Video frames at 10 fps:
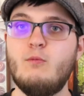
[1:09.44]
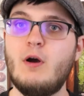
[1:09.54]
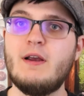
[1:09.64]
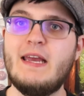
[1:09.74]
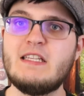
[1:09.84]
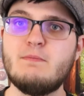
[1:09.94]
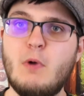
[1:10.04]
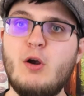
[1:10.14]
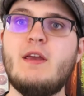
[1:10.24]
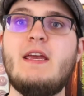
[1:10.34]
Where it gets
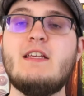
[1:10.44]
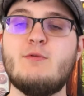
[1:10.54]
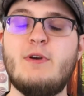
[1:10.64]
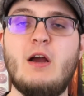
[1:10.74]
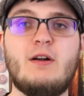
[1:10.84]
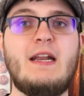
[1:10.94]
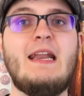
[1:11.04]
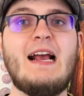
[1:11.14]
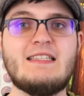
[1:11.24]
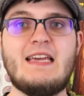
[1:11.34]
murky is when we go to the
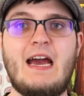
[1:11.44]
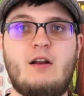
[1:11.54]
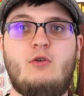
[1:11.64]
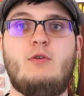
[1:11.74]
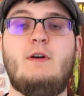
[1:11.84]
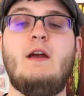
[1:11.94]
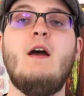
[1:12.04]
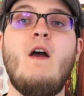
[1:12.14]
next category.